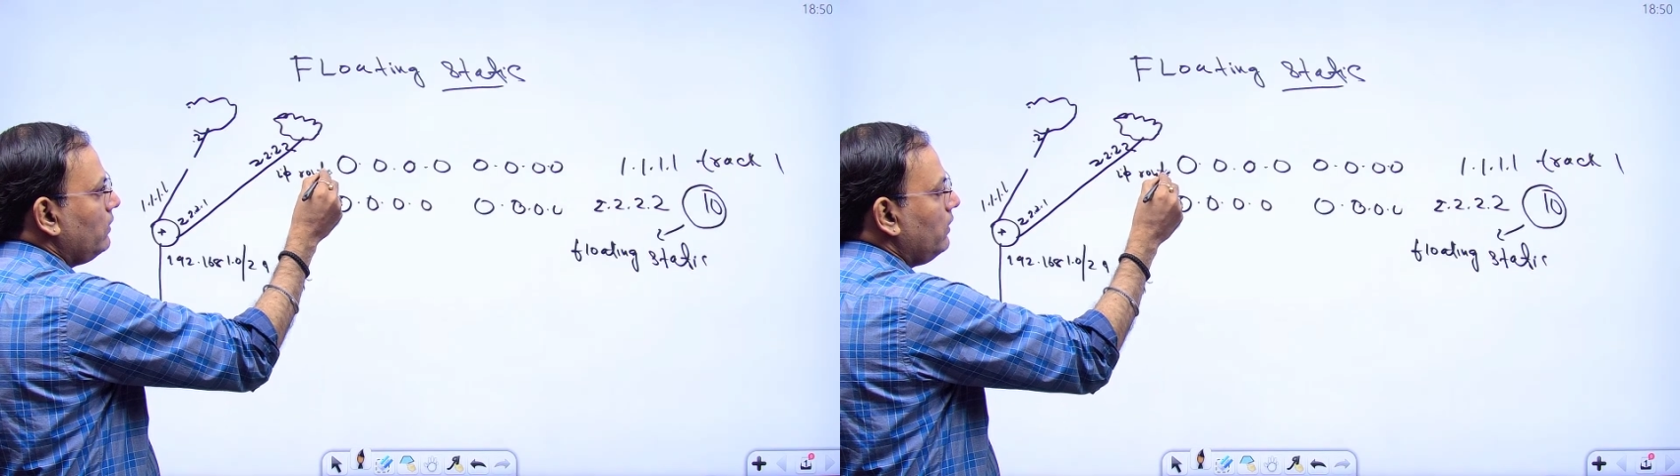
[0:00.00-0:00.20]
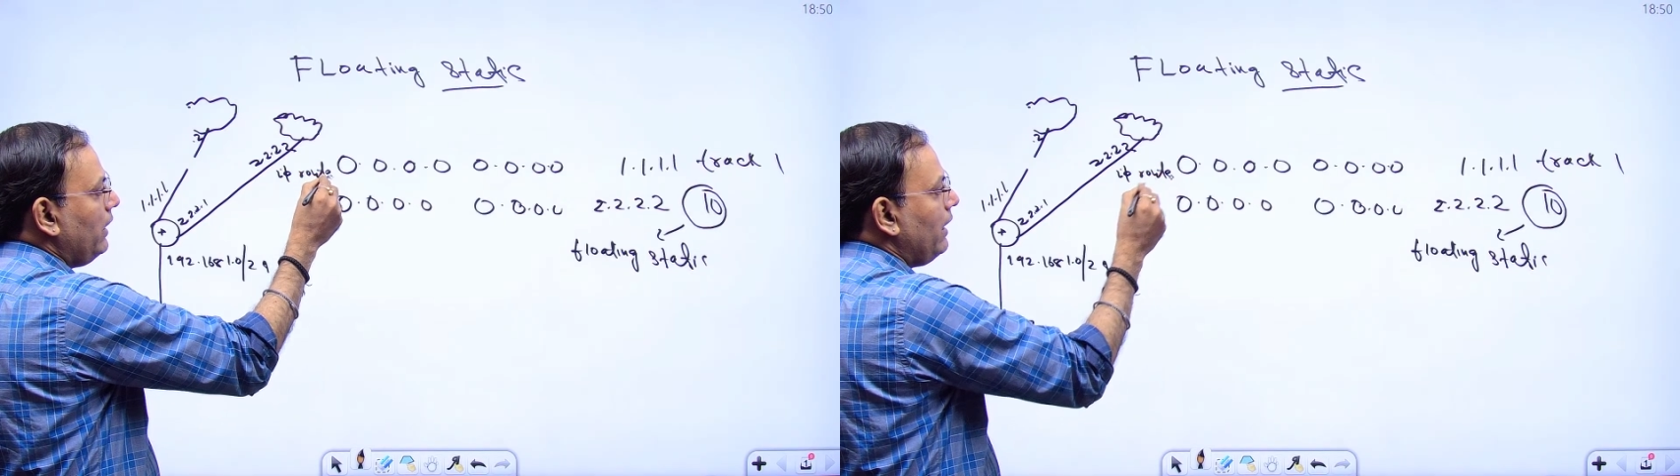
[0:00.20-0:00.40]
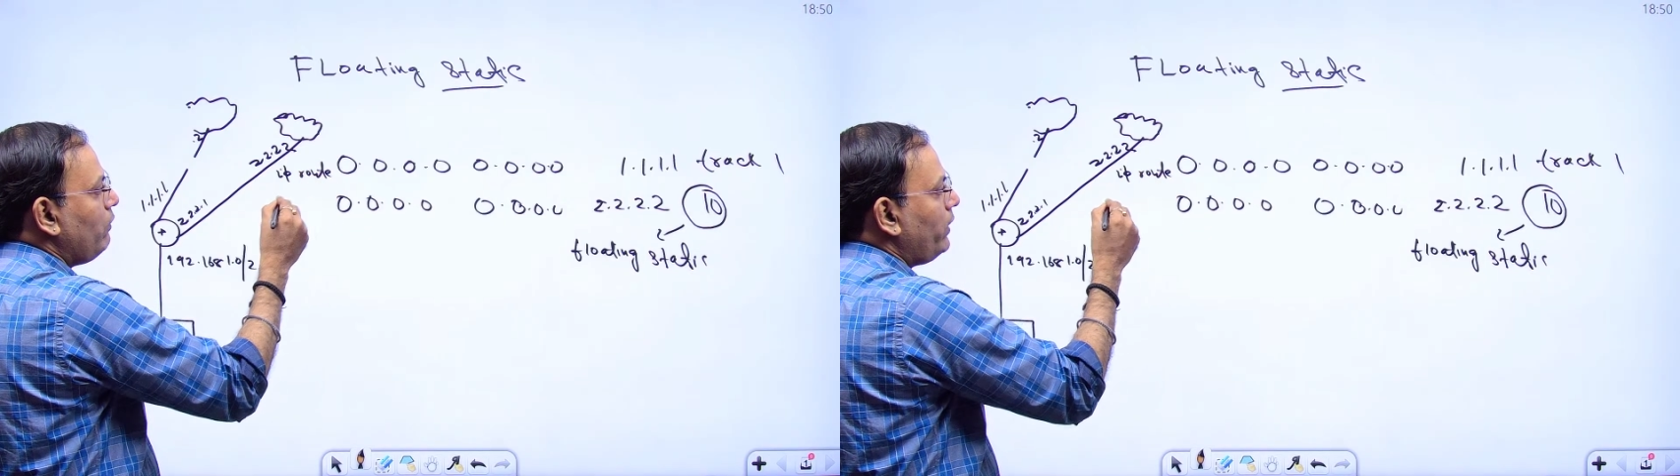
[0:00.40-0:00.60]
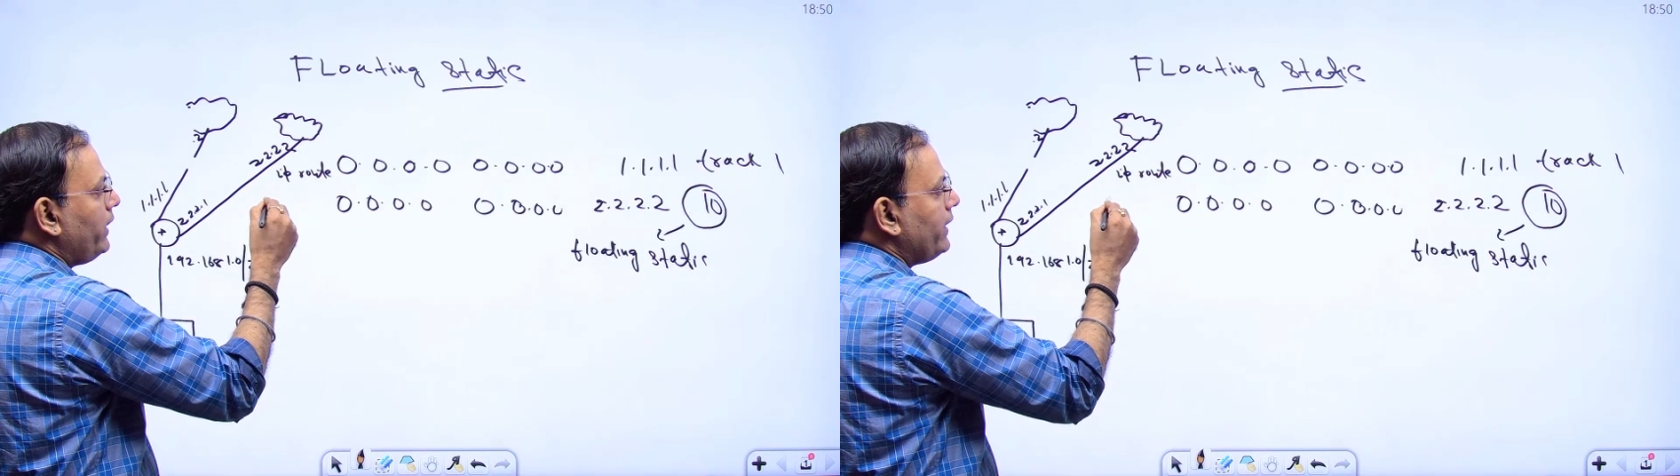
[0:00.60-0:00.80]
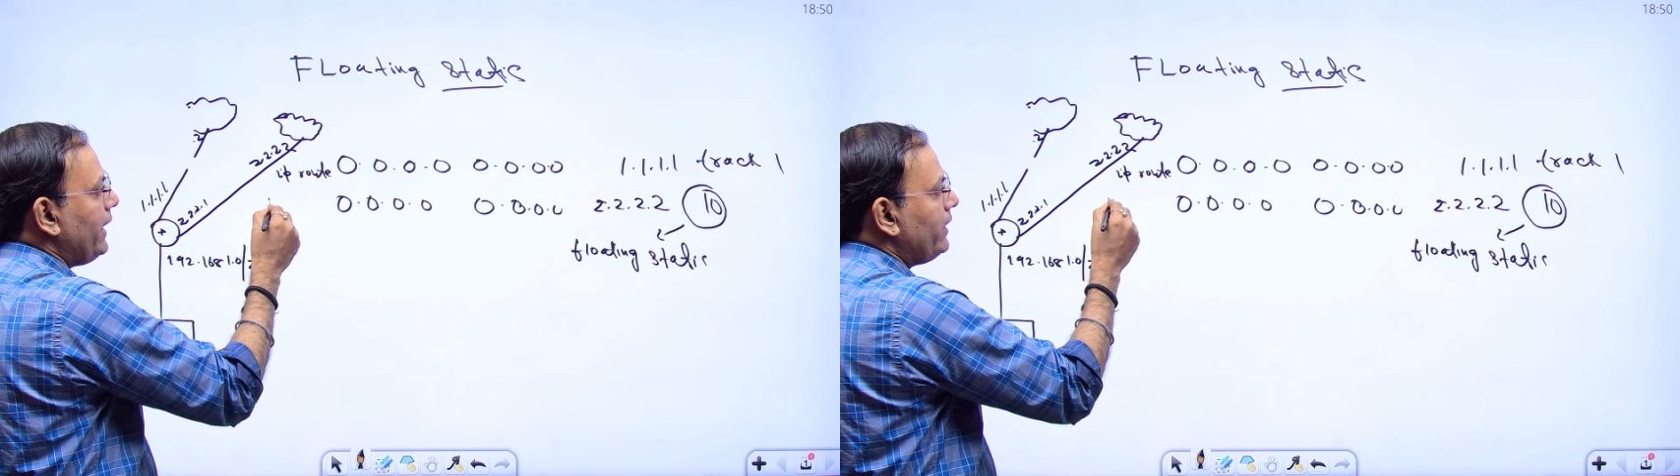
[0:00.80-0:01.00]
I have already
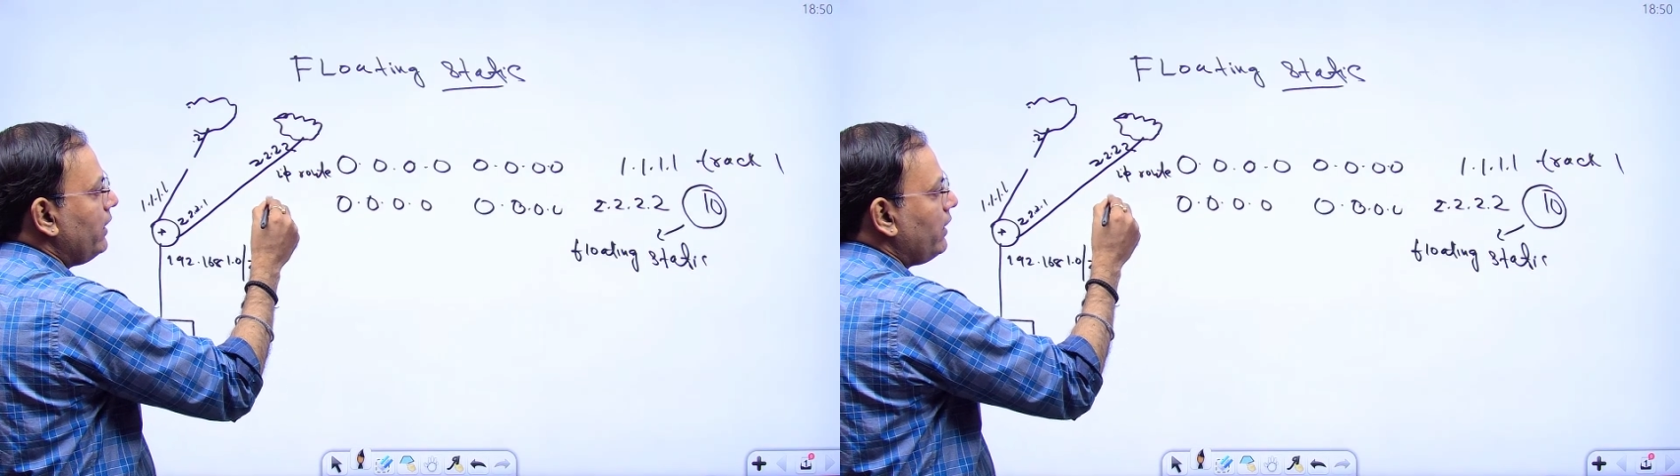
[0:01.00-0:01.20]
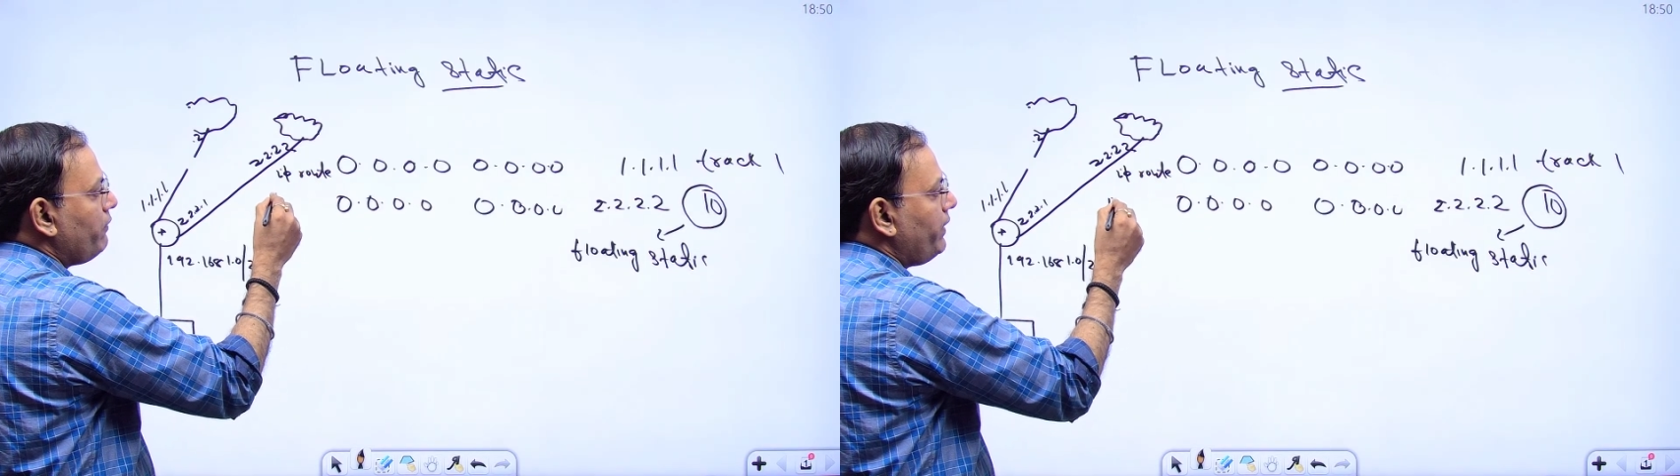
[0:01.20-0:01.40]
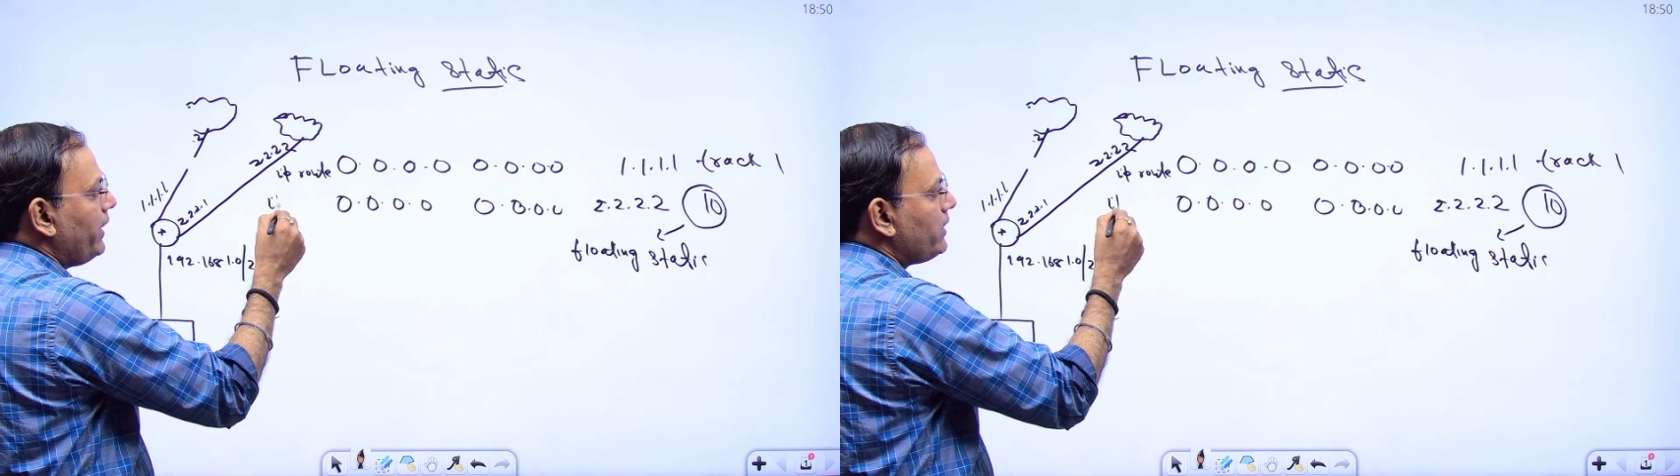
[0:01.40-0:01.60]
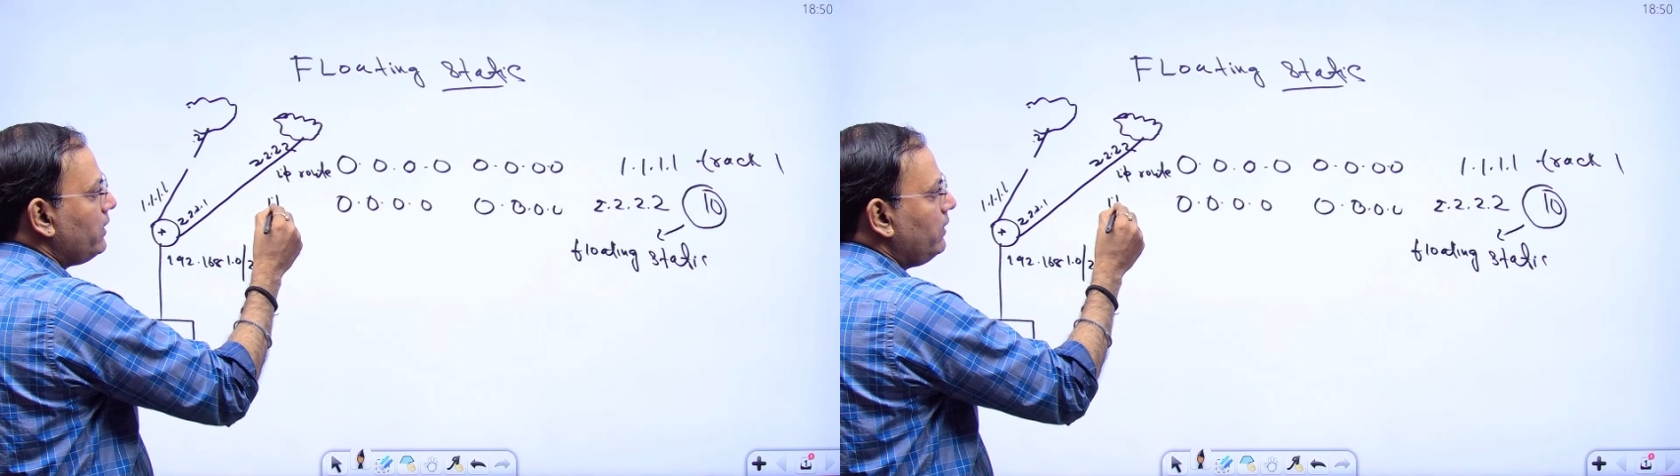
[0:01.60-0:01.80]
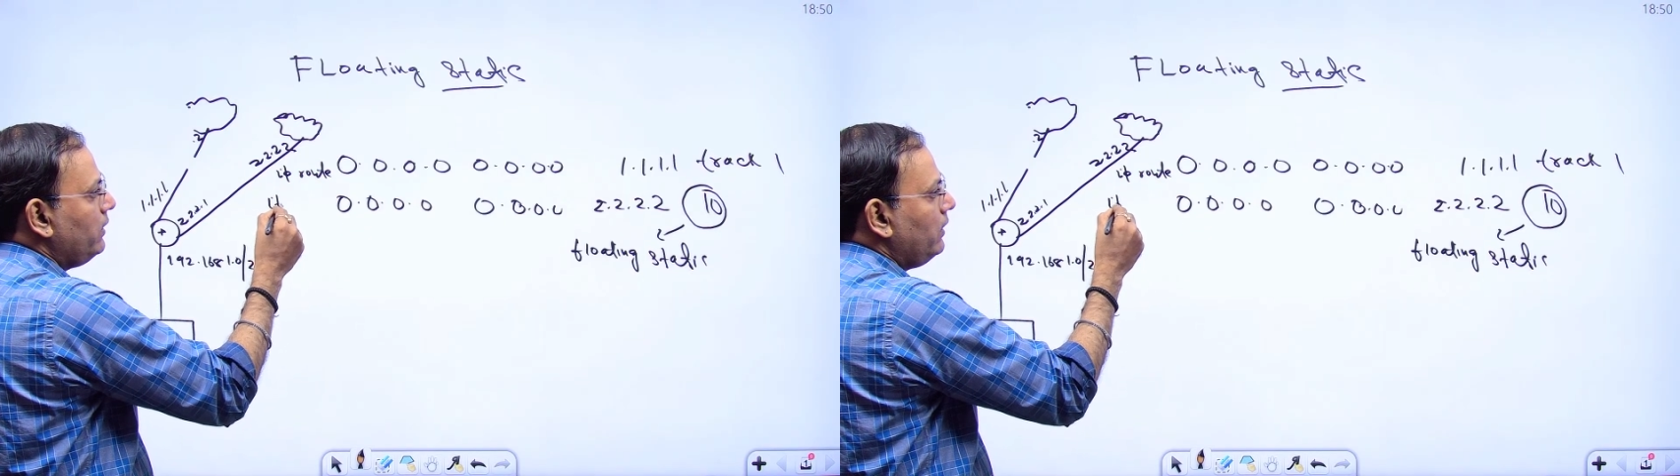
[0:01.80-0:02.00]
write the
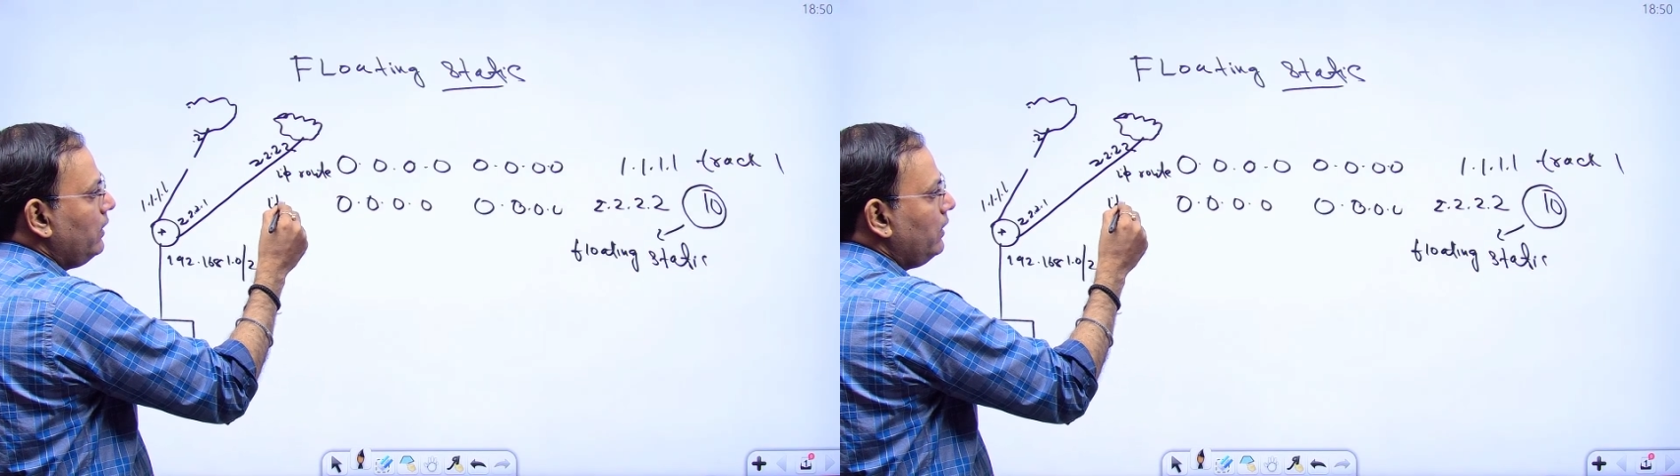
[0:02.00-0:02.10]
configuration.